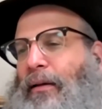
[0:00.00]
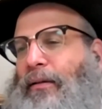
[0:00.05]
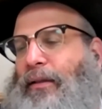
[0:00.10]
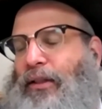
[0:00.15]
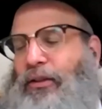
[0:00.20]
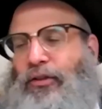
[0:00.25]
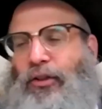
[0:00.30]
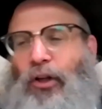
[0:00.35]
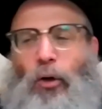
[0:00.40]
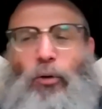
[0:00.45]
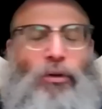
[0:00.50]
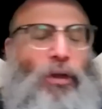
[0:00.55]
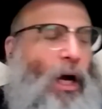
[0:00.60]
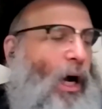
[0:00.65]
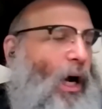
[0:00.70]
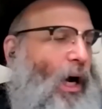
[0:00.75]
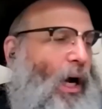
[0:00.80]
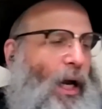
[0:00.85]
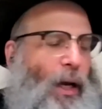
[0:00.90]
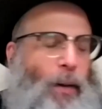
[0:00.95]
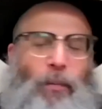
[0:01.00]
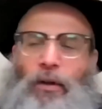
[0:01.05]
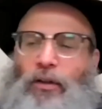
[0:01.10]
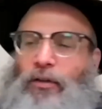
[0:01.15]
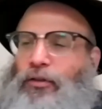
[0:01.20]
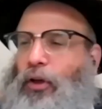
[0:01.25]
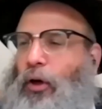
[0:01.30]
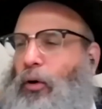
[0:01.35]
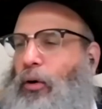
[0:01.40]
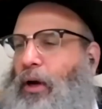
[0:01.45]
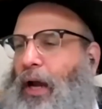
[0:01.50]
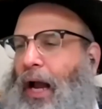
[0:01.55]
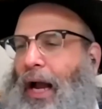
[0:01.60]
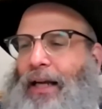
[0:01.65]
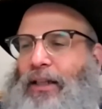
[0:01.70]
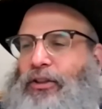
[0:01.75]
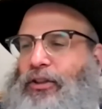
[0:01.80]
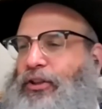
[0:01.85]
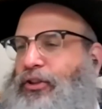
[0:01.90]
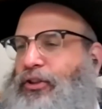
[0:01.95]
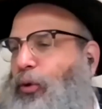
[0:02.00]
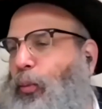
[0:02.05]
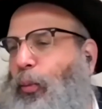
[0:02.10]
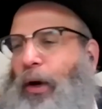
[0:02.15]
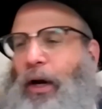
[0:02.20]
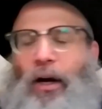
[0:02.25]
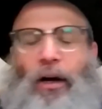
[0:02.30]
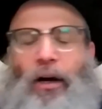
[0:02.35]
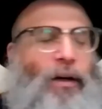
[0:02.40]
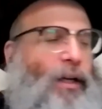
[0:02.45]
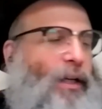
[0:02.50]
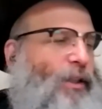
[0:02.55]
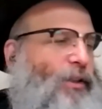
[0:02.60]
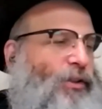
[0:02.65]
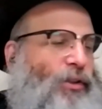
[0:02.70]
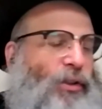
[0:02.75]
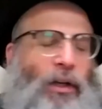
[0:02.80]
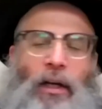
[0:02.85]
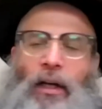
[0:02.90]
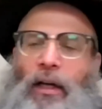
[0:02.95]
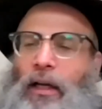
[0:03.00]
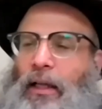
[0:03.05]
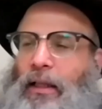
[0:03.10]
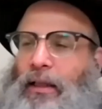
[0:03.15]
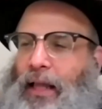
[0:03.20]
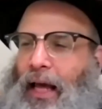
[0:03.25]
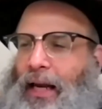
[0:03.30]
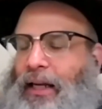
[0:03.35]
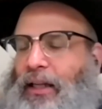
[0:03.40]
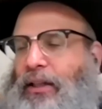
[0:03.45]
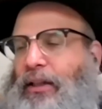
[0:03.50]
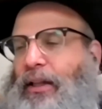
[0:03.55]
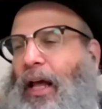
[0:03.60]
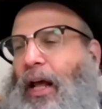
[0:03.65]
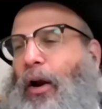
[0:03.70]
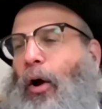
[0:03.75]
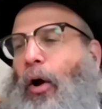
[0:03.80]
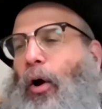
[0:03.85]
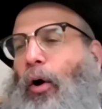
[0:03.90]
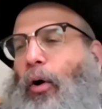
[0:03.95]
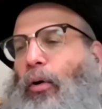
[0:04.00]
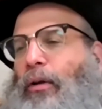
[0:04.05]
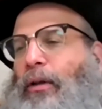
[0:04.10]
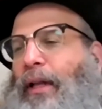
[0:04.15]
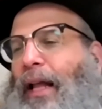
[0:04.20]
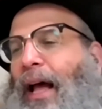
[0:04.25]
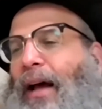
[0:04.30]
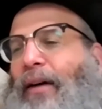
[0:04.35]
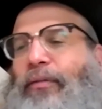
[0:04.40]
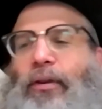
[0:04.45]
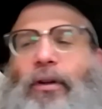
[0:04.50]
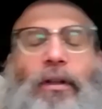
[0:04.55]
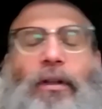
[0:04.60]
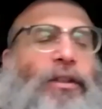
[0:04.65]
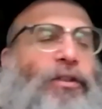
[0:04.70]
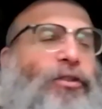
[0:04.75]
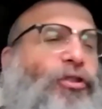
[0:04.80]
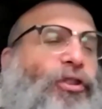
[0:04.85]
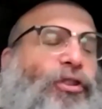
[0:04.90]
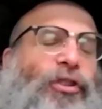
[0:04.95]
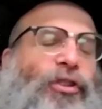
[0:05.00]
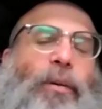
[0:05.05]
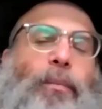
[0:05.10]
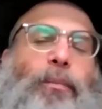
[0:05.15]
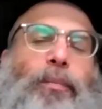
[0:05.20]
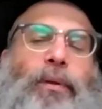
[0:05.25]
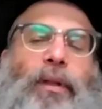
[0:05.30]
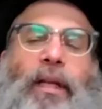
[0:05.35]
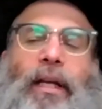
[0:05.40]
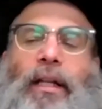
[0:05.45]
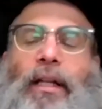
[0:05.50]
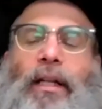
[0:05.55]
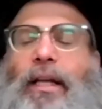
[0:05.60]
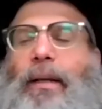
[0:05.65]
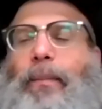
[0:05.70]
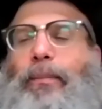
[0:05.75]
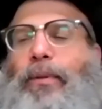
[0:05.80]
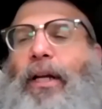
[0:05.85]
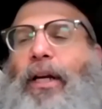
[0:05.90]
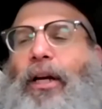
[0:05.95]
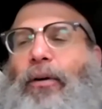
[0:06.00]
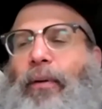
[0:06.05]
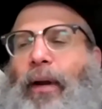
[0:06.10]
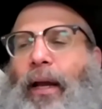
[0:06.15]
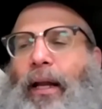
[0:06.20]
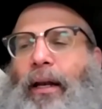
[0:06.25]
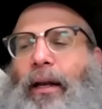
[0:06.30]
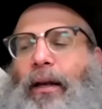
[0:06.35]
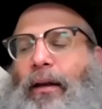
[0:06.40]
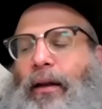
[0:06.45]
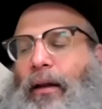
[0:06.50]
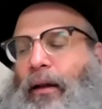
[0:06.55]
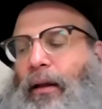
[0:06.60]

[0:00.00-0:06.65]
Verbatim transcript: There's no time. There's no conscious awareness it that whole level is just completely obliterated,